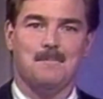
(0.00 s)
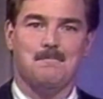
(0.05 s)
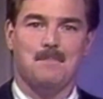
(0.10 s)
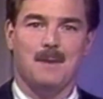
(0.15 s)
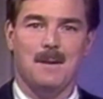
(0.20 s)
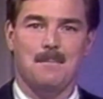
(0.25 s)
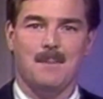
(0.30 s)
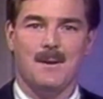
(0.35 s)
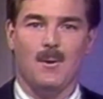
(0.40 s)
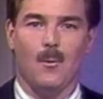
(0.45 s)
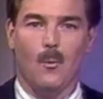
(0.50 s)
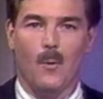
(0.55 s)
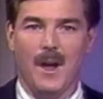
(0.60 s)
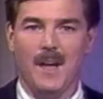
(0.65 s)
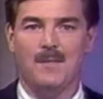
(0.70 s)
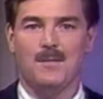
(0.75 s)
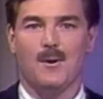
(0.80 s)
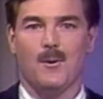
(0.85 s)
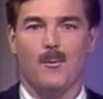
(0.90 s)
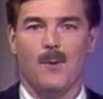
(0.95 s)
The Penmen
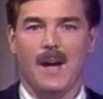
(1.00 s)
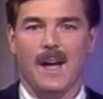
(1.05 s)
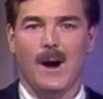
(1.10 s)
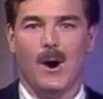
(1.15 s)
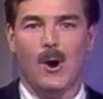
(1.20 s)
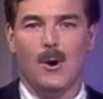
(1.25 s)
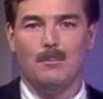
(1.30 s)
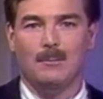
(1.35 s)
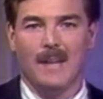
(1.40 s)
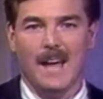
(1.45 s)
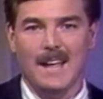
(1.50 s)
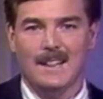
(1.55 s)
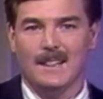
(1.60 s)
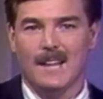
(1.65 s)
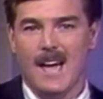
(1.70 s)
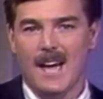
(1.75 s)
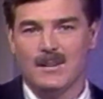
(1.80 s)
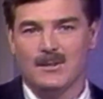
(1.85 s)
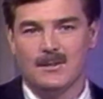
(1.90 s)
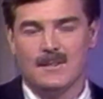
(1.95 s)
winged their way home
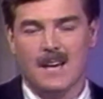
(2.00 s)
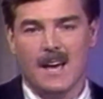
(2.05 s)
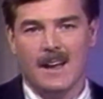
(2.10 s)
late last